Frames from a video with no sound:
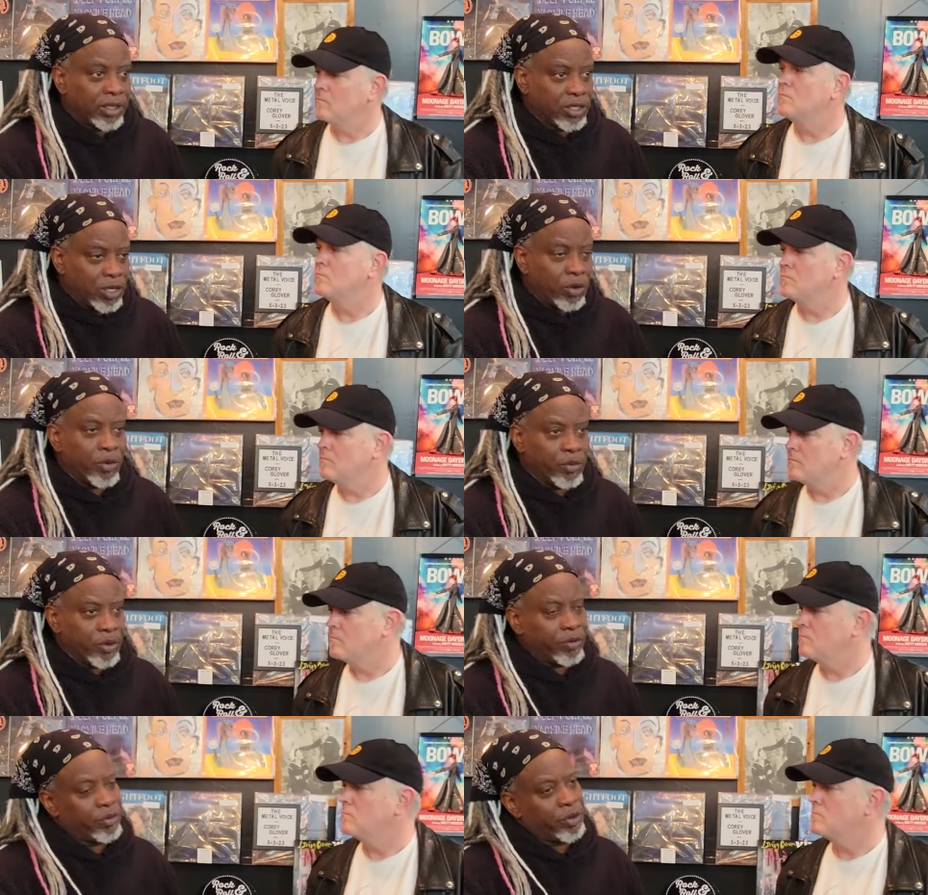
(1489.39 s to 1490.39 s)
Speaker 1: going
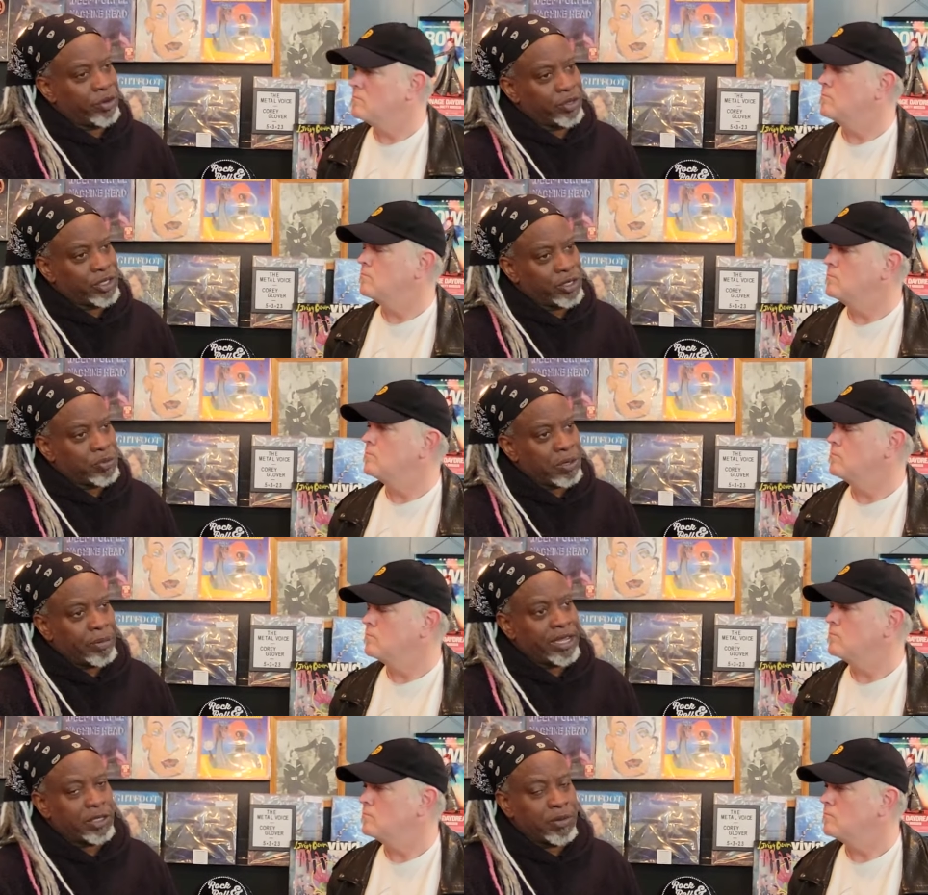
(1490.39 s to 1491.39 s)
we're, we're
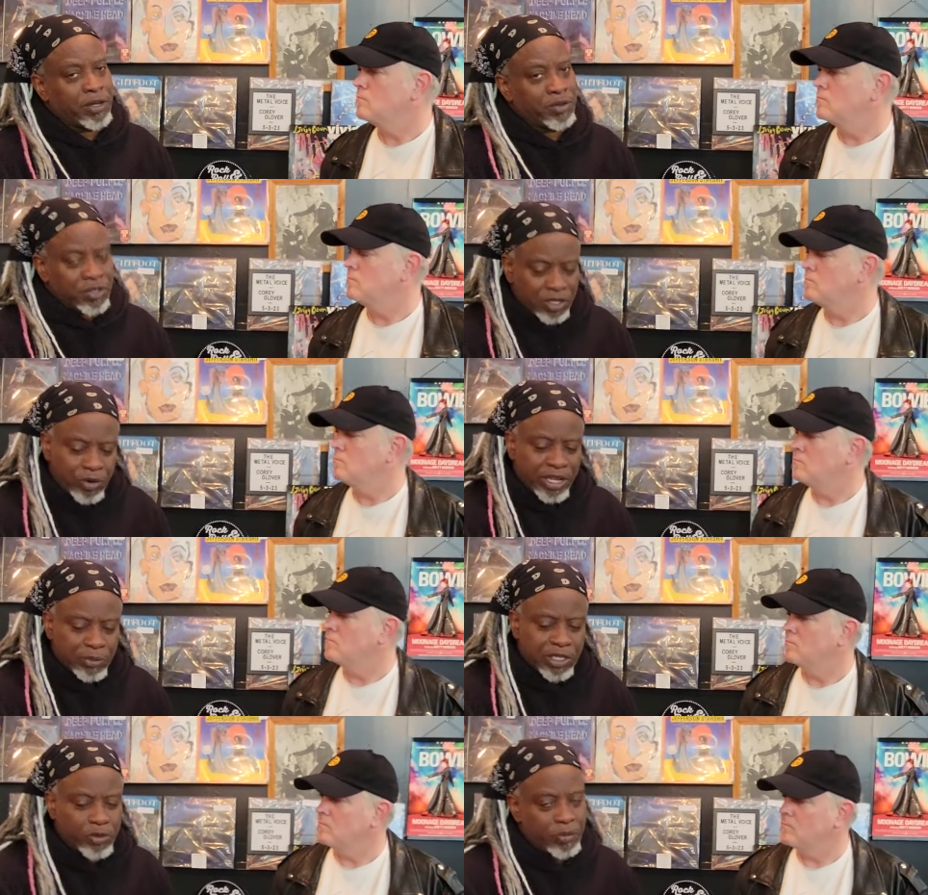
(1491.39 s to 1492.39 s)
plumbing as much, doing as
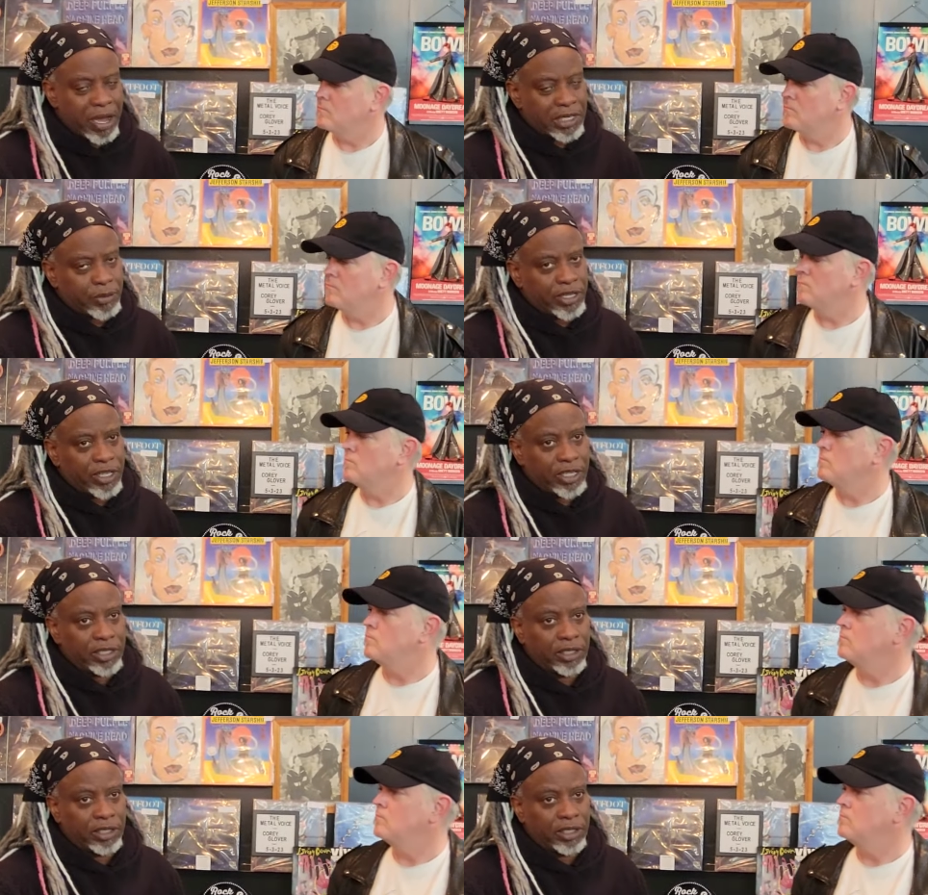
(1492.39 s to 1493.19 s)
much as we possibly could,